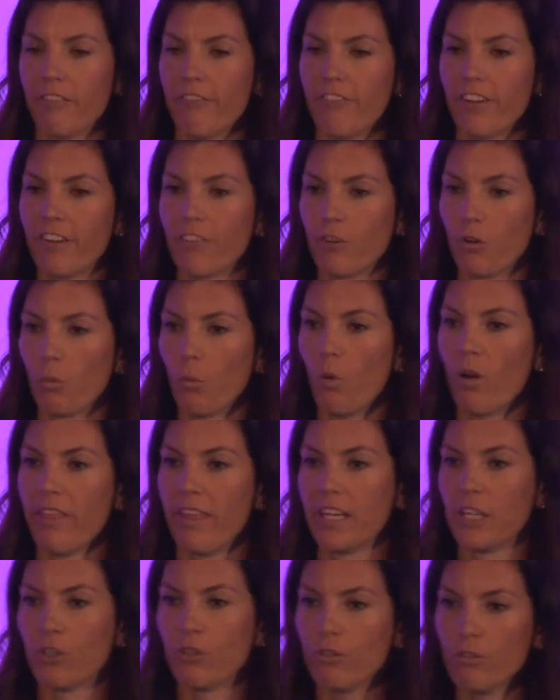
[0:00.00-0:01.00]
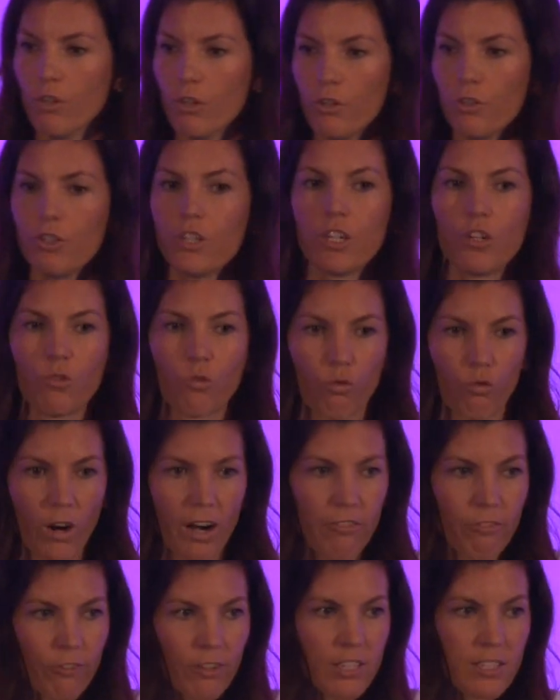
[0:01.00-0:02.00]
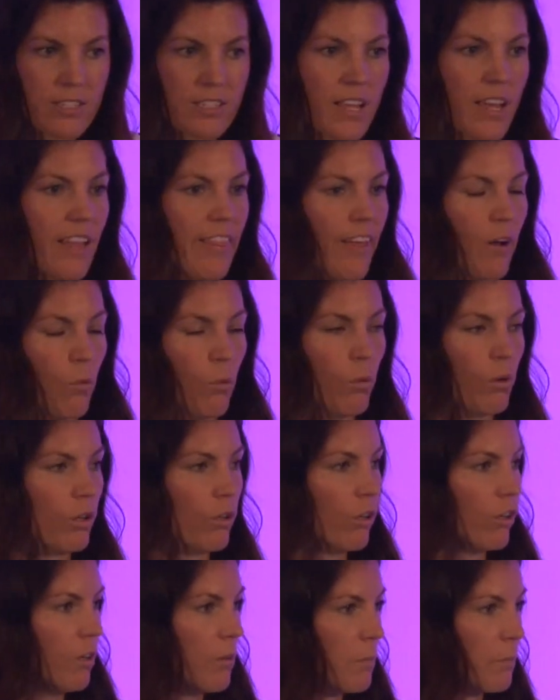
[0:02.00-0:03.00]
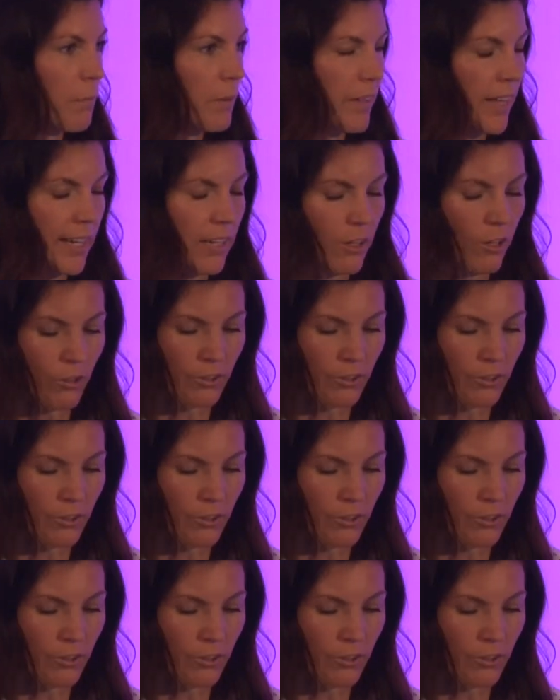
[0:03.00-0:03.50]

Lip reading: a favorite one that you know you can reference that will be like,